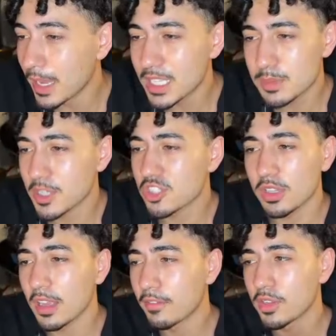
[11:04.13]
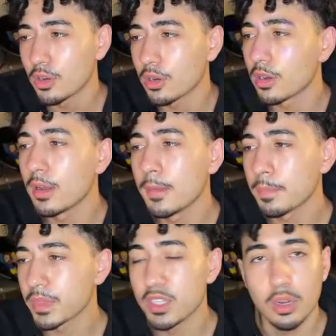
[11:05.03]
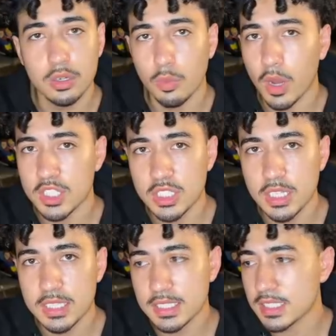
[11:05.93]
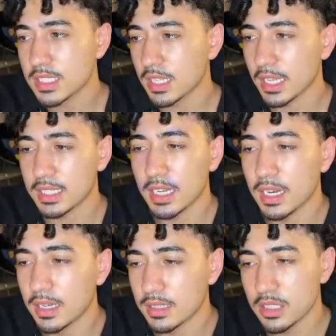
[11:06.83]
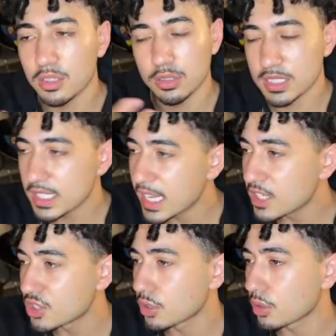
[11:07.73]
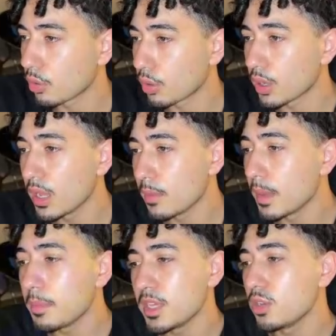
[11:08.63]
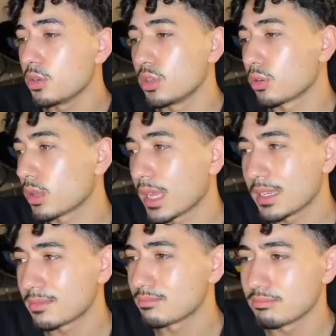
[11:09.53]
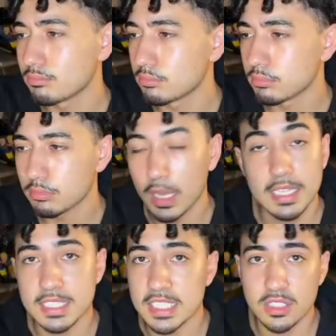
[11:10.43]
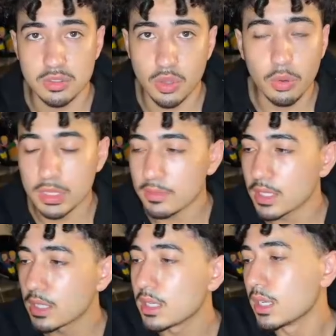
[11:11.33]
especially if you're younger watching this, like a younger teenager, or maybe you're like 18 years old even.